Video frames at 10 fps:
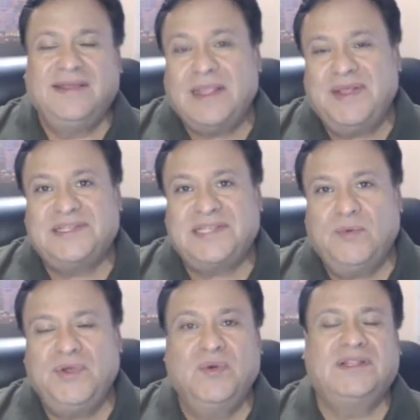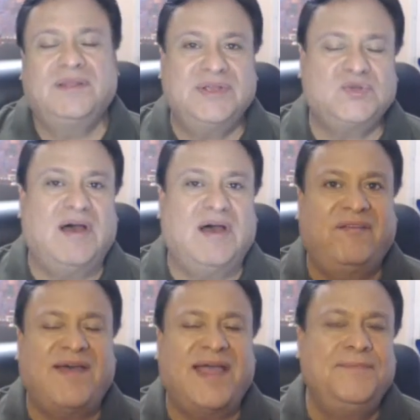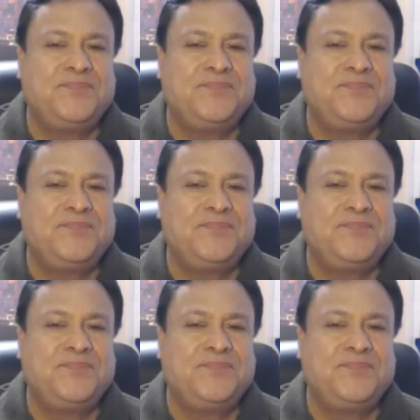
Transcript: They may say, well, you weren't the best qualified.